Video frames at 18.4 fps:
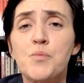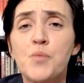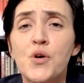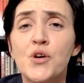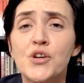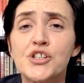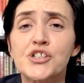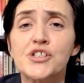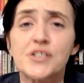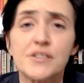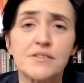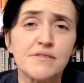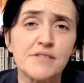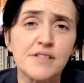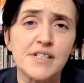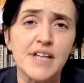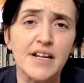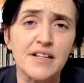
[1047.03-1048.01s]
push
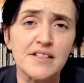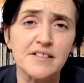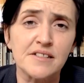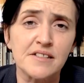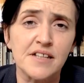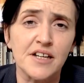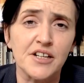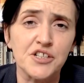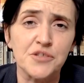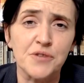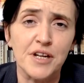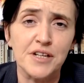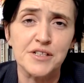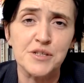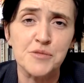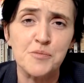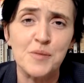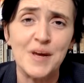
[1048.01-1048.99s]
sex and
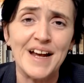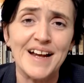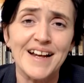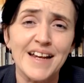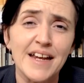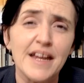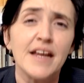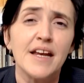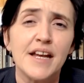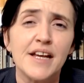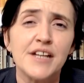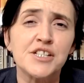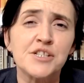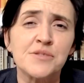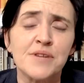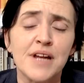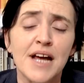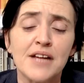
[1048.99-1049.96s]
sexuality back
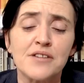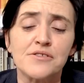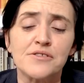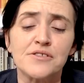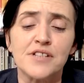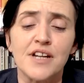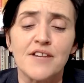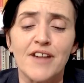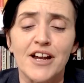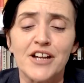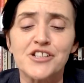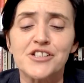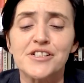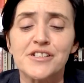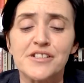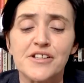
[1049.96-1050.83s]
into an adult direction.